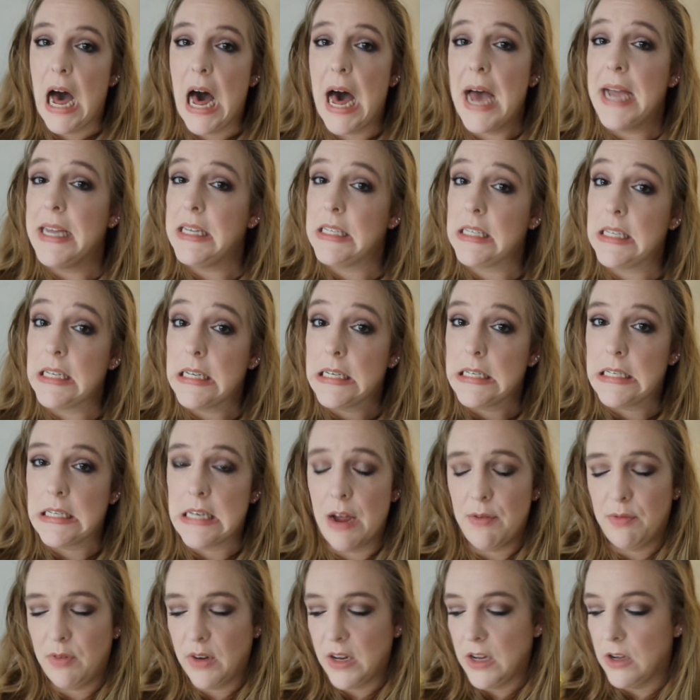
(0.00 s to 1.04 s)
I think is
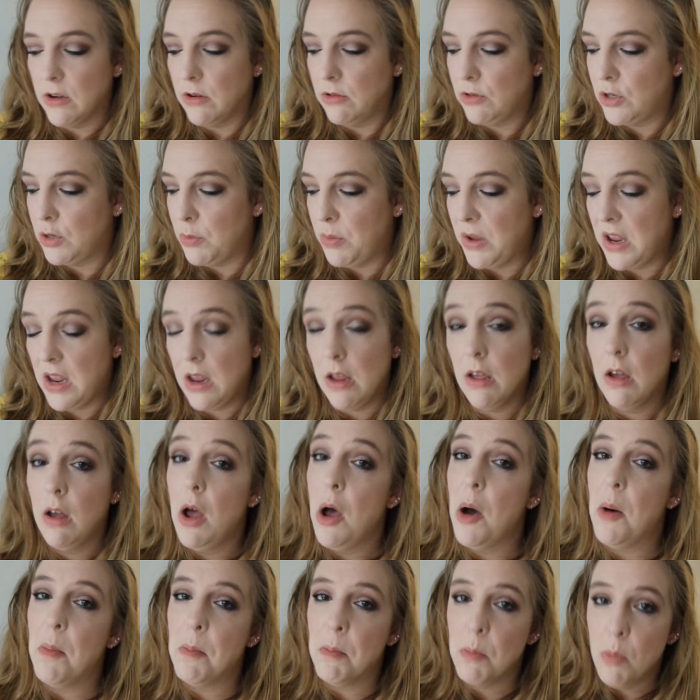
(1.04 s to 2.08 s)
definitely going to be
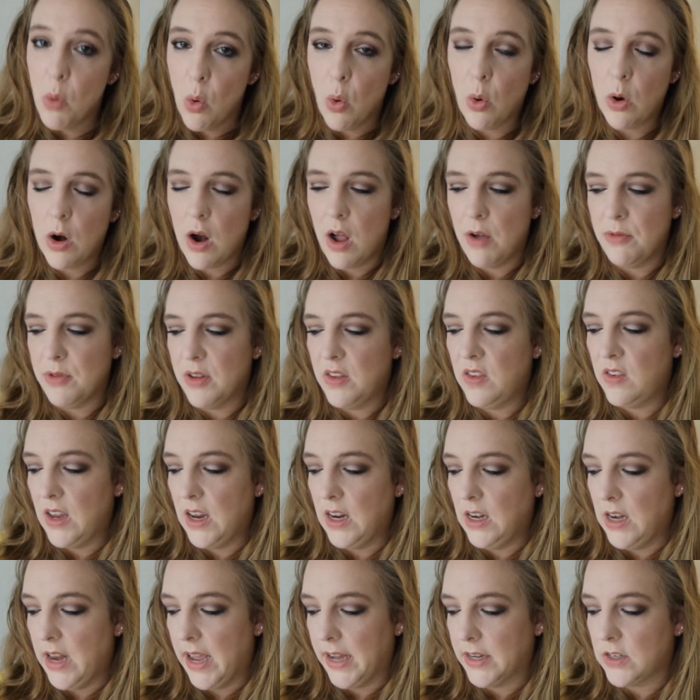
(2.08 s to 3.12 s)
more of a
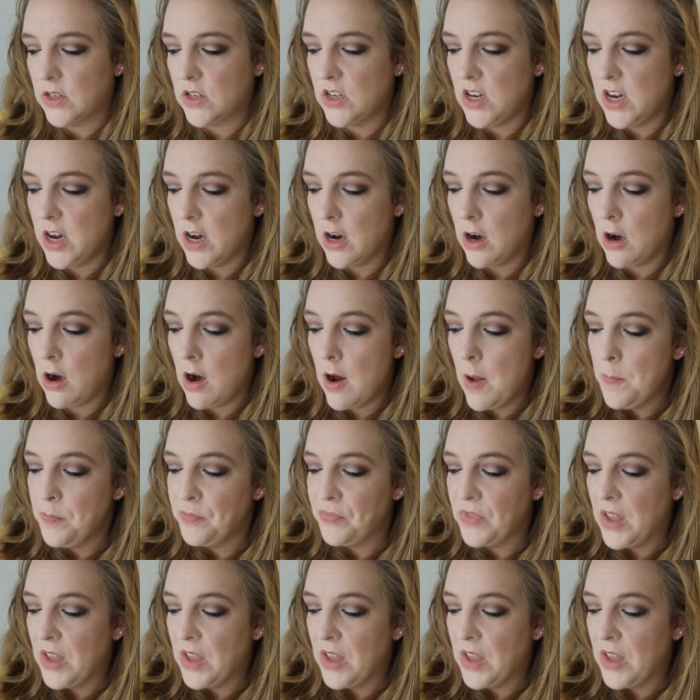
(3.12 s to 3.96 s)
thing next year.